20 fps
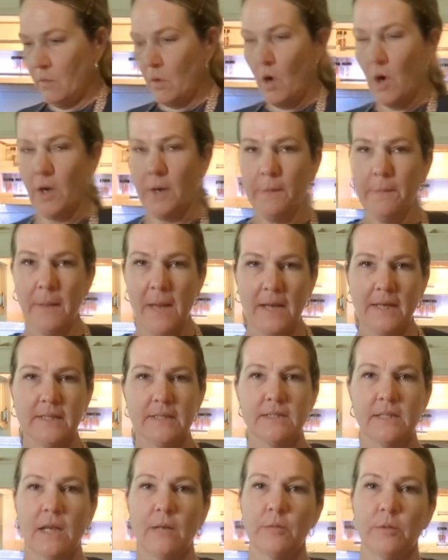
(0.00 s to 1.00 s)
right, back
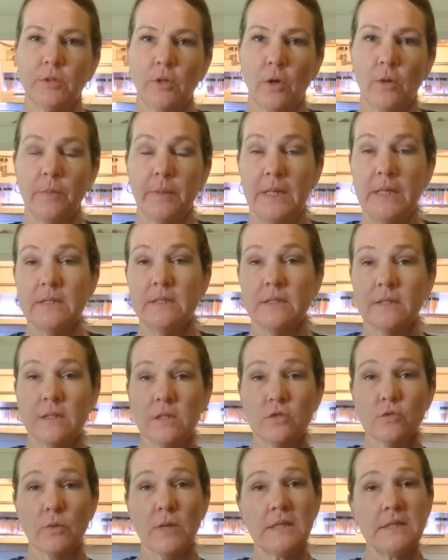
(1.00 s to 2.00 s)
inside with our beets.
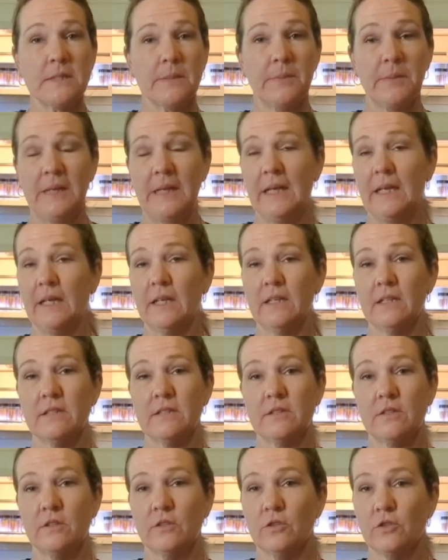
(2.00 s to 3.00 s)
This recipe
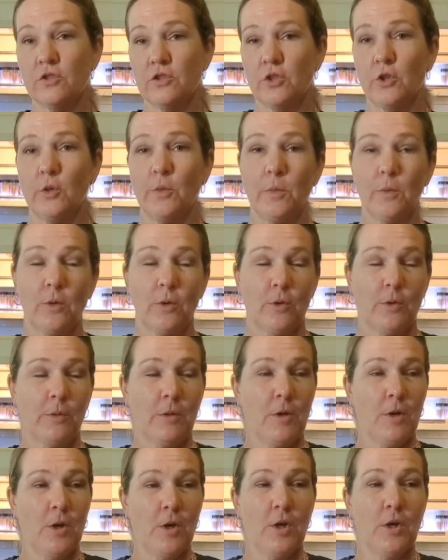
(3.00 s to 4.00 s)
is super
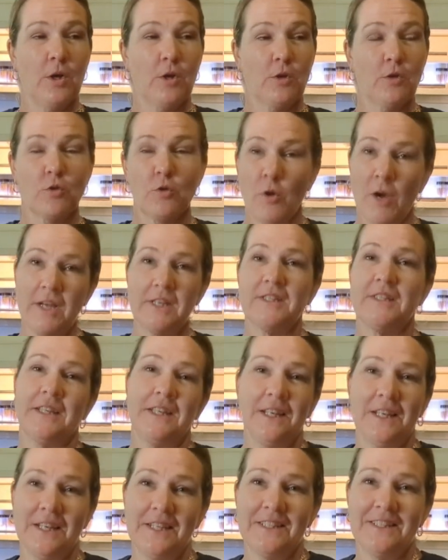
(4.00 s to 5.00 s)
crazy
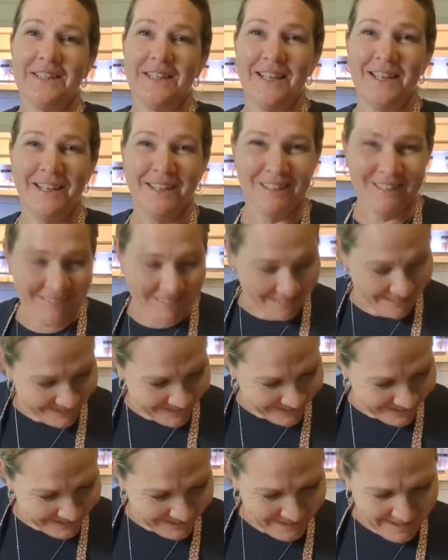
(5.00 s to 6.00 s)
easy.
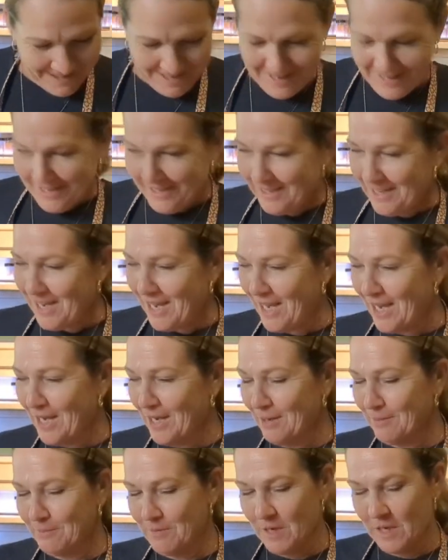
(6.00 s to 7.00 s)

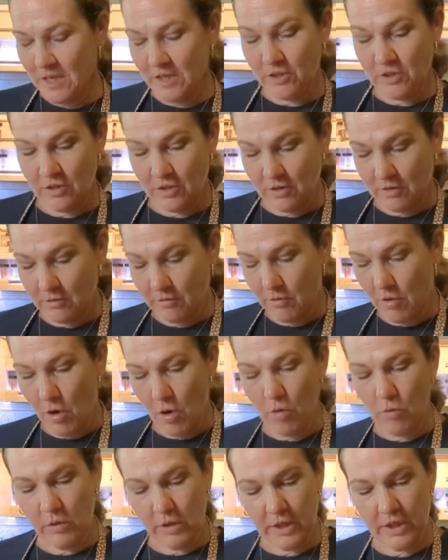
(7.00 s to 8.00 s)

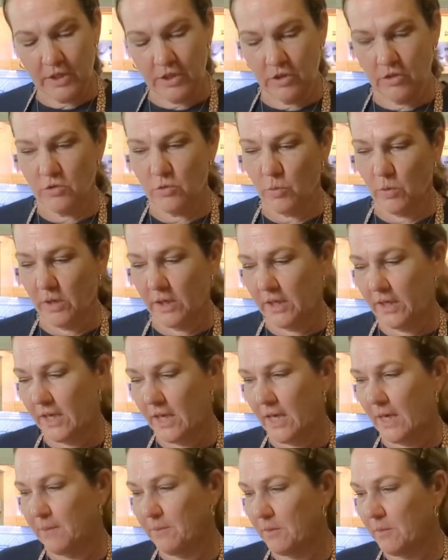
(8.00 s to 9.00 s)
All we're going to do is we're going to
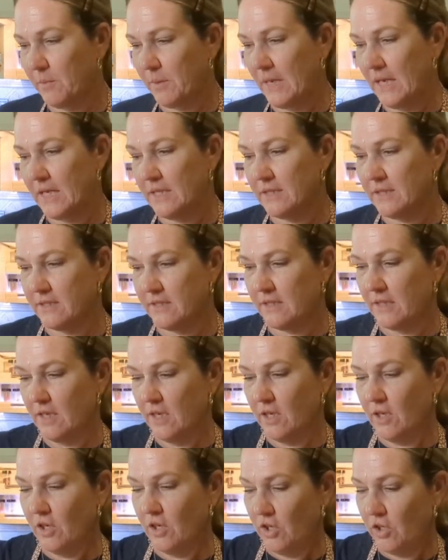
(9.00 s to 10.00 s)
cut up the beets.
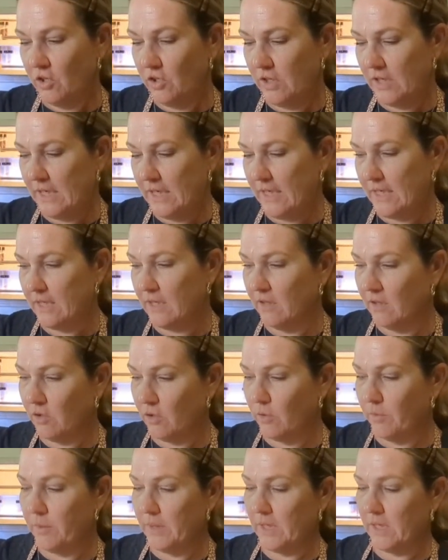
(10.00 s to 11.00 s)
You need a
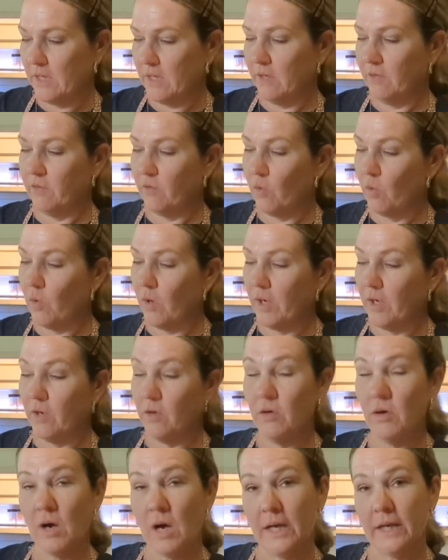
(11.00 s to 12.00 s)
little bit of
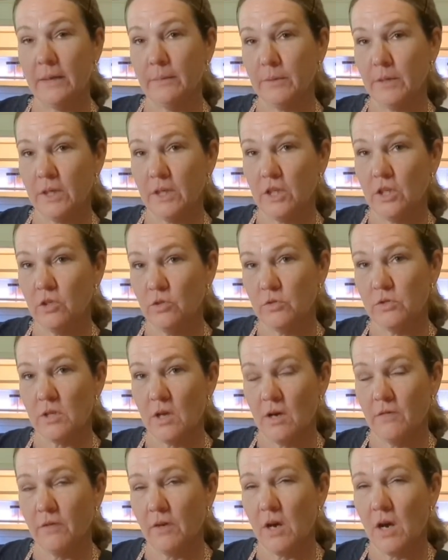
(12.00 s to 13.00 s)
oil. I am going to use
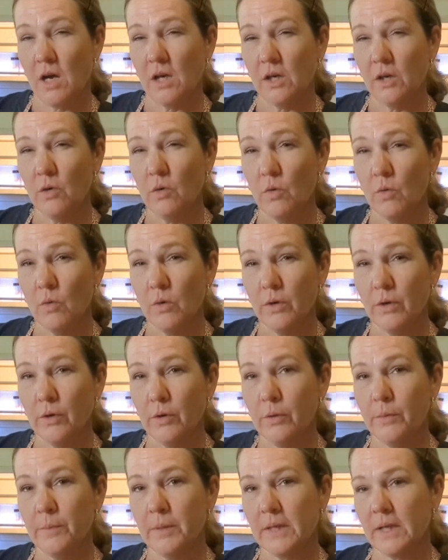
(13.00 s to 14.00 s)
avocado
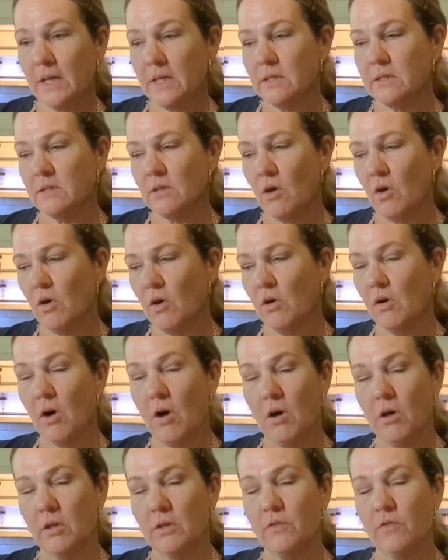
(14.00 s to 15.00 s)
oil because our
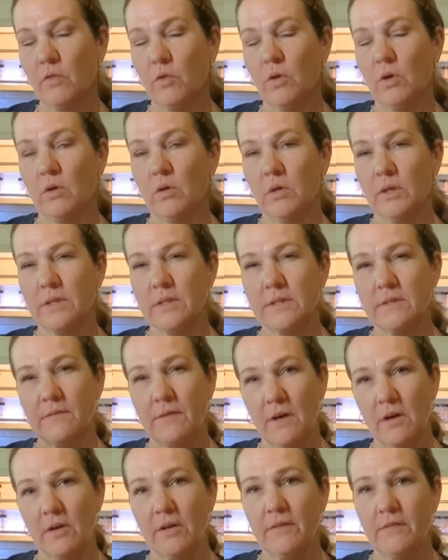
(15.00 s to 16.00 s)
olive oil is
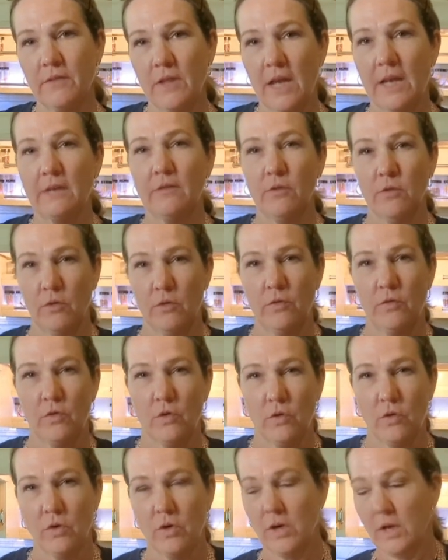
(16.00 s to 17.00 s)
very
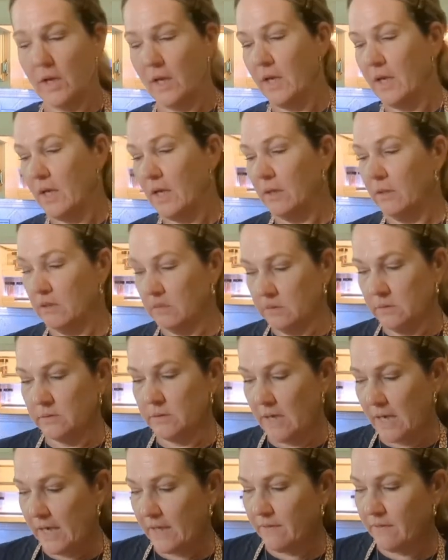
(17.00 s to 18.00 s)
flavorful
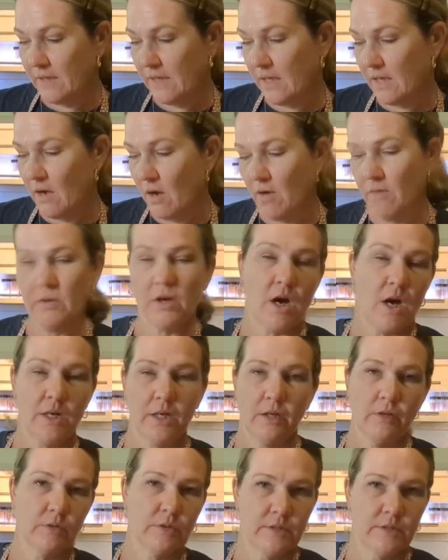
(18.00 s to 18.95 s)
and the avocado